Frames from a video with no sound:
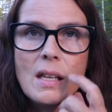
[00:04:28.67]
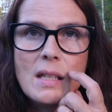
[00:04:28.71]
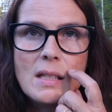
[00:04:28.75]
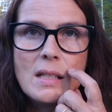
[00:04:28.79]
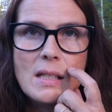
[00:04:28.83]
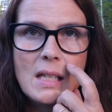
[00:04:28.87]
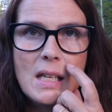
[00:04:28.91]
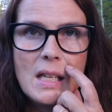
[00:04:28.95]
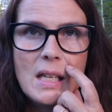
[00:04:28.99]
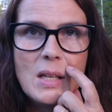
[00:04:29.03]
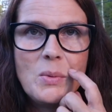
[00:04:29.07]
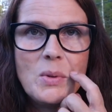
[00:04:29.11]

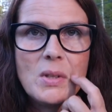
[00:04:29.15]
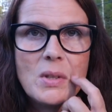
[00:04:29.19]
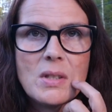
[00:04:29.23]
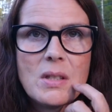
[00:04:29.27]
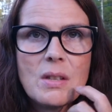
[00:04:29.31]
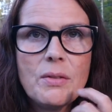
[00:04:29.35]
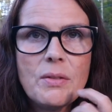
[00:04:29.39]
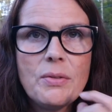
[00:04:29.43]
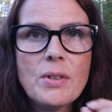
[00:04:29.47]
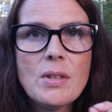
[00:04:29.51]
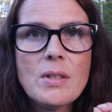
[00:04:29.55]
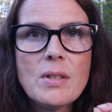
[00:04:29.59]
Today was
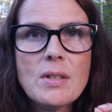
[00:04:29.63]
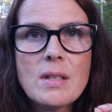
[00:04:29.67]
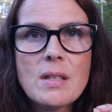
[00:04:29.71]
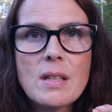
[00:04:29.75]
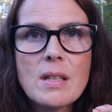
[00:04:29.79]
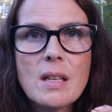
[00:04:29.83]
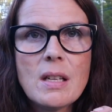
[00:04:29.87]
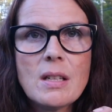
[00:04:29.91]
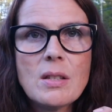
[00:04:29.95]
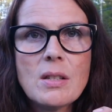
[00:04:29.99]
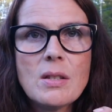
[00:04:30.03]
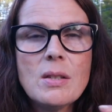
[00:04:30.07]
the first
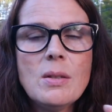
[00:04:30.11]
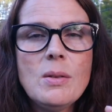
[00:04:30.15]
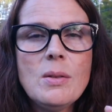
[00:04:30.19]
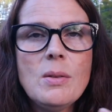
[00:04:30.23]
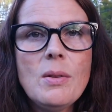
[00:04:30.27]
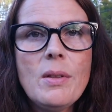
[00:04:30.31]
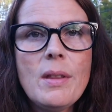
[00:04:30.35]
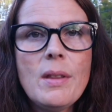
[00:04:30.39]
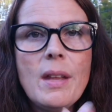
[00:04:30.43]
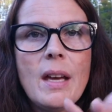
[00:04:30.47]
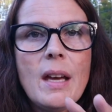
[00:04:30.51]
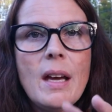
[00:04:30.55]
day
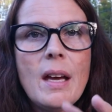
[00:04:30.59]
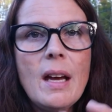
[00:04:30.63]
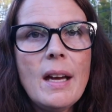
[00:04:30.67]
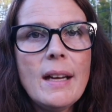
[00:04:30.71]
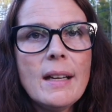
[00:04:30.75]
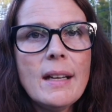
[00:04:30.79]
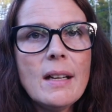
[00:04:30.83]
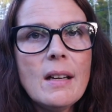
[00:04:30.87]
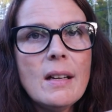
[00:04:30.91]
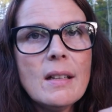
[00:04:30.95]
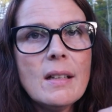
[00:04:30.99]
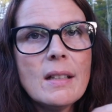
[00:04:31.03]
too that
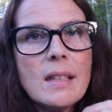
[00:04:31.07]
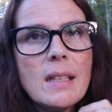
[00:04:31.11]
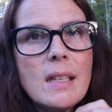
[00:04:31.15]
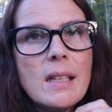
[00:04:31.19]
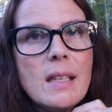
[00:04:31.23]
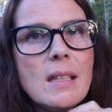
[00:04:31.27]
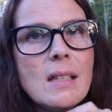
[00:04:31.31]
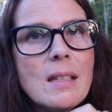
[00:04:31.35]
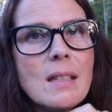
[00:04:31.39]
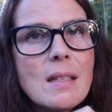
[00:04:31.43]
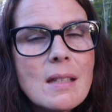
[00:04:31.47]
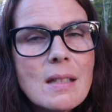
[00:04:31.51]
I got
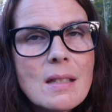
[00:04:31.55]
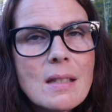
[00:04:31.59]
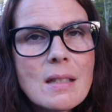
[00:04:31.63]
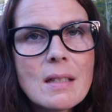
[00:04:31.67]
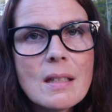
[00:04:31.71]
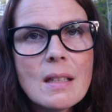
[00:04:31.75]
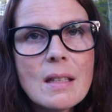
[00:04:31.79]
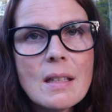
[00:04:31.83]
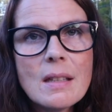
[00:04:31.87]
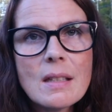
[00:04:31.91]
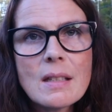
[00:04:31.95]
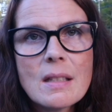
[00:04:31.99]
geese
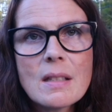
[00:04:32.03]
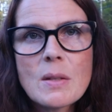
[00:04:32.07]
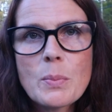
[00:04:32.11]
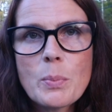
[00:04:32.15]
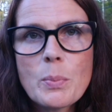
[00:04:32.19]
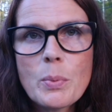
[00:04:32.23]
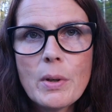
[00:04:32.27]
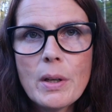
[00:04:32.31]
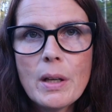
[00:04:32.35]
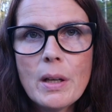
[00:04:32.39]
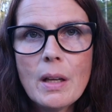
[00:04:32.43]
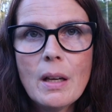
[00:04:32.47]
in the
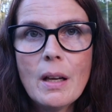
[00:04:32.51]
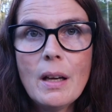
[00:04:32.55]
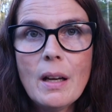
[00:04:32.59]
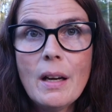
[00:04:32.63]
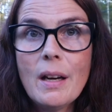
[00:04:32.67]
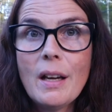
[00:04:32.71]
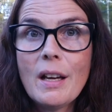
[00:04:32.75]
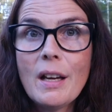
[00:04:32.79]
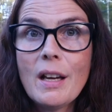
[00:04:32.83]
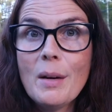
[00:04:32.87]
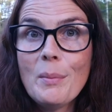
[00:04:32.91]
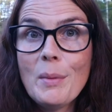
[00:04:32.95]
spring,
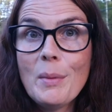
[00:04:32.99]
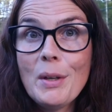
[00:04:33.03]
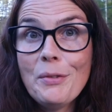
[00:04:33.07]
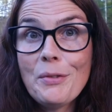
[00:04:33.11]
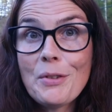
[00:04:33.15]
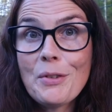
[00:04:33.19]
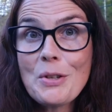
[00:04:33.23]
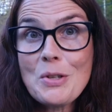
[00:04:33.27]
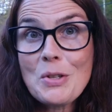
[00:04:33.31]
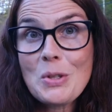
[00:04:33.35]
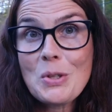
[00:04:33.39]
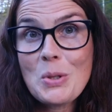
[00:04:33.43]
and I got my
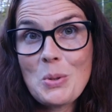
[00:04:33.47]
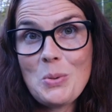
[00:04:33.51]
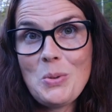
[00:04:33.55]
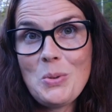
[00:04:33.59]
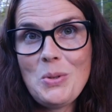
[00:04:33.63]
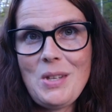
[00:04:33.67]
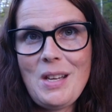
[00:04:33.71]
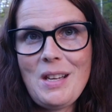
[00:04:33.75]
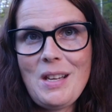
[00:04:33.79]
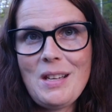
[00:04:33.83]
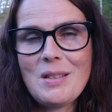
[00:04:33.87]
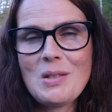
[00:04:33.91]
first
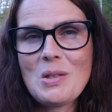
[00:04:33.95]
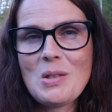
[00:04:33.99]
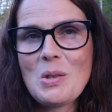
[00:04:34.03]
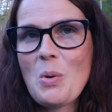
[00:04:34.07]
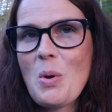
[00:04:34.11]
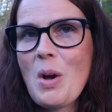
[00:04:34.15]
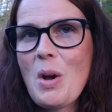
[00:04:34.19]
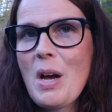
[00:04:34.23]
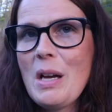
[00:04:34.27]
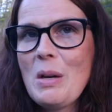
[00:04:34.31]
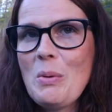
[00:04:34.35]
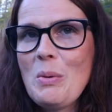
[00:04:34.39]
goose egg. So
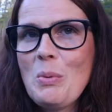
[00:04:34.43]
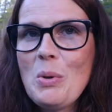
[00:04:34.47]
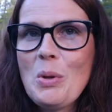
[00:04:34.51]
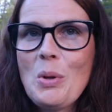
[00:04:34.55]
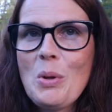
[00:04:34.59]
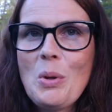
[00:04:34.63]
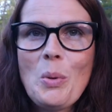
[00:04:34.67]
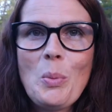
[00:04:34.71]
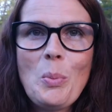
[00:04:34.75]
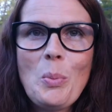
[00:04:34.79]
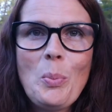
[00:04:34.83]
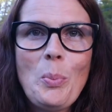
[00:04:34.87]
I
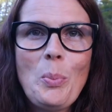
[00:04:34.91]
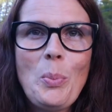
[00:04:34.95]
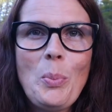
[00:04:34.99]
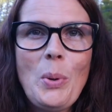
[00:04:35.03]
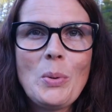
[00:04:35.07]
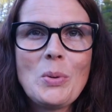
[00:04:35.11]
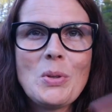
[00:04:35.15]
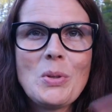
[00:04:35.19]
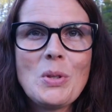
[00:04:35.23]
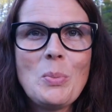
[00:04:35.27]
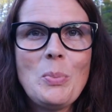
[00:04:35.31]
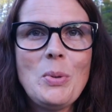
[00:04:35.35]
will
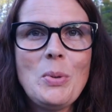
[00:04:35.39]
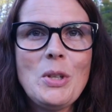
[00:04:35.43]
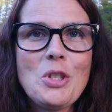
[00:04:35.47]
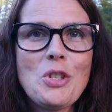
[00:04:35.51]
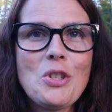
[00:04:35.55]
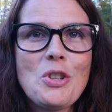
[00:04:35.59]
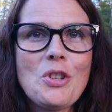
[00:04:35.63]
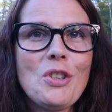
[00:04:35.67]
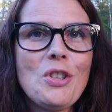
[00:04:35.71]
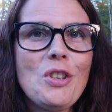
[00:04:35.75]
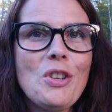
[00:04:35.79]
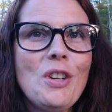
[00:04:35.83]
post a
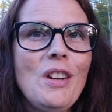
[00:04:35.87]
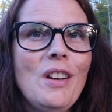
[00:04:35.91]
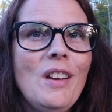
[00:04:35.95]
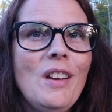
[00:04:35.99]
picture.